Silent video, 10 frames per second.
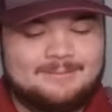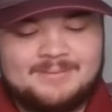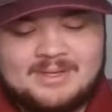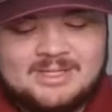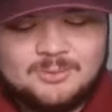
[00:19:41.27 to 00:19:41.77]

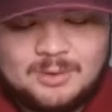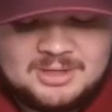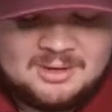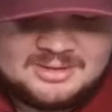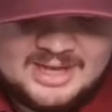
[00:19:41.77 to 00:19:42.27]
This is one of
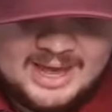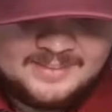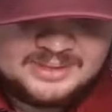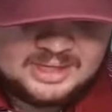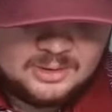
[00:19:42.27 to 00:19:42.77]
those
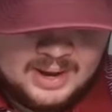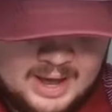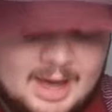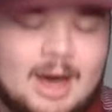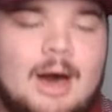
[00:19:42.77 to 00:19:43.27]
games, you know.
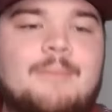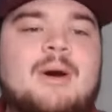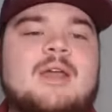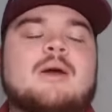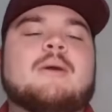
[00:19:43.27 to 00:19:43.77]
I, a
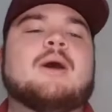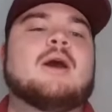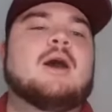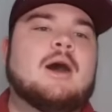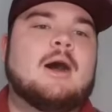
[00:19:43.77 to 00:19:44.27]
buddy, a,
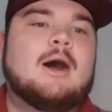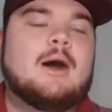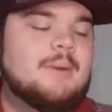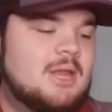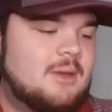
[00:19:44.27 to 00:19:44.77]
a,
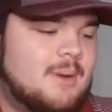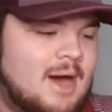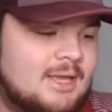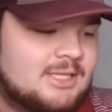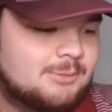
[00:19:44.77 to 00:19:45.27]
buddy of
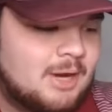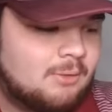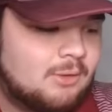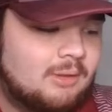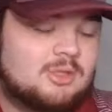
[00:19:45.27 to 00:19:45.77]
mine, someone I
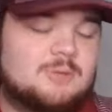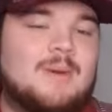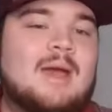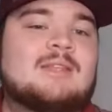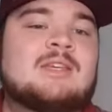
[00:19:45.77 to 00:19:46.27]
really
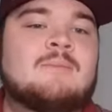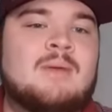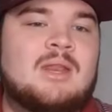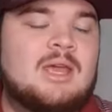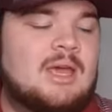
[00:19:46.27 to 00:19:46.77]
respect in the
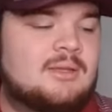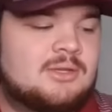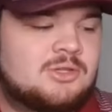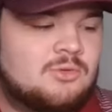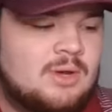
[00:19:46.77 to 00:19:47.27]
media
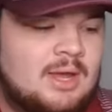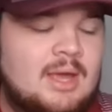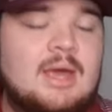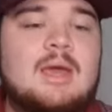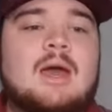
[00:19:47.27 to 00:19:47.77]
industry,
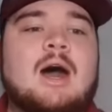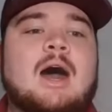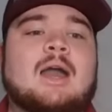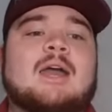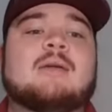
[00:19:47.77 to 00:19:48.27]
uh,
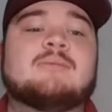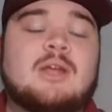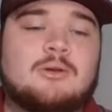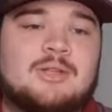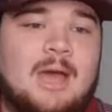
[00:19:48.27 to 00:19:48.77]
a guy named
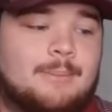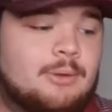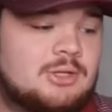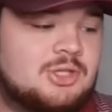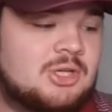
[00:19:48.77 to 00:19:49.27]
Daryl
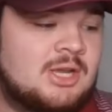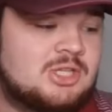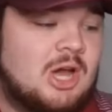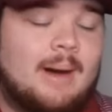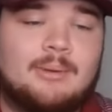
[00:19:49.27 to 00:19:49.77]
Dapprich. He's
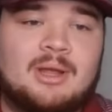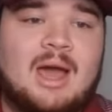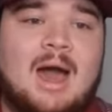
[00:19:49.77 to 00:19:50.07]
an Auburn guy.